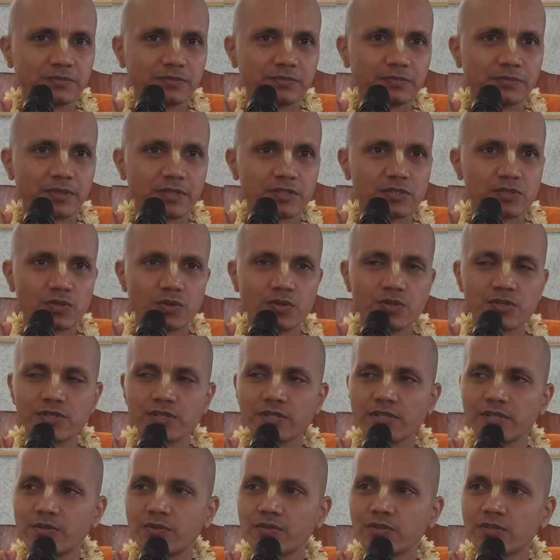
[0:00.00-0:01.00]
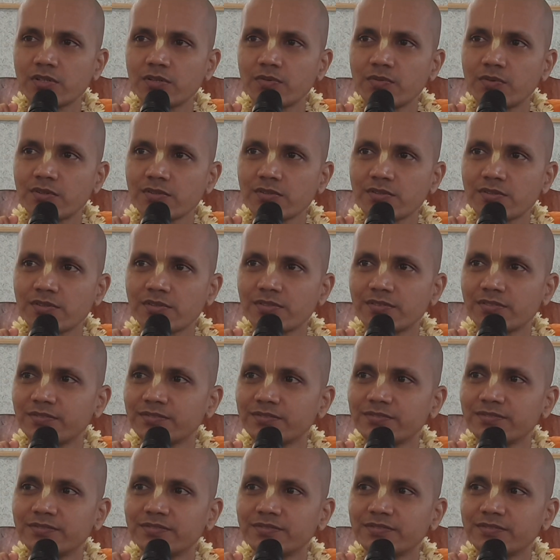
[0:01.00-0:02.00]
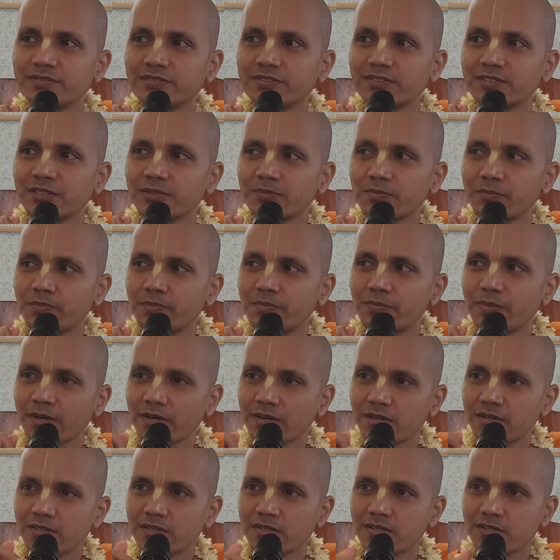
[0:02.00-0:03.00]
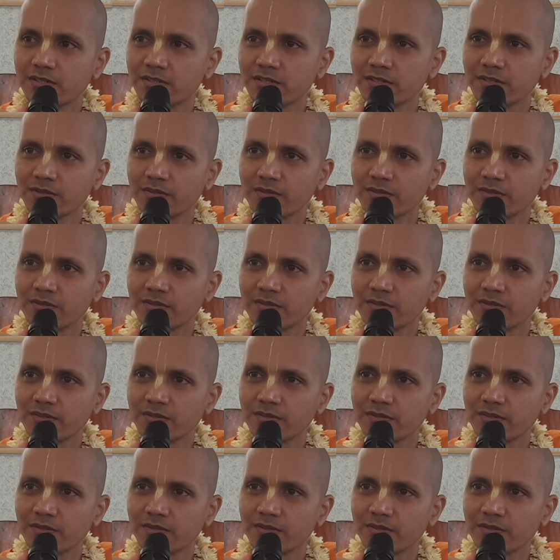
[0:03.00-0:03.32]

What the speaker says: But solution given to him was practice Krishna